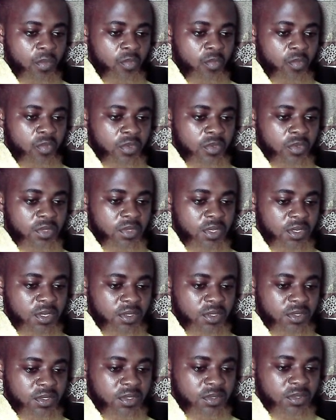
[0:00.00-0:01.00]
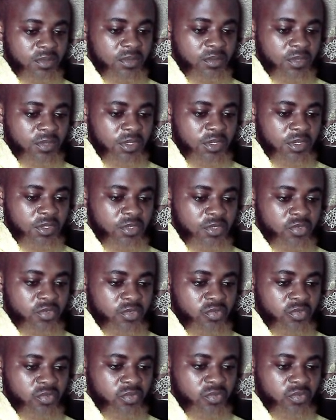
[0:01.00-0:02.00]
what this, change it
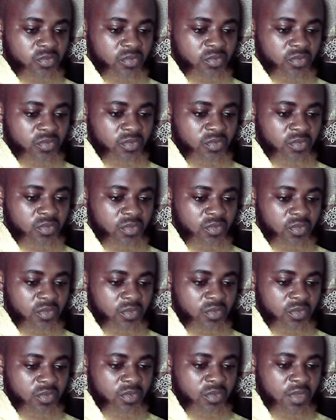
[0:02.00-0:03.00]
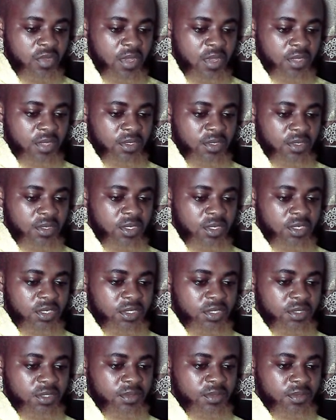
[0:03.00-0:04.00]
to heading
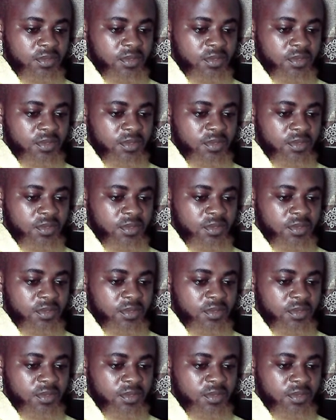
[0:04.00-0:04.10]
3.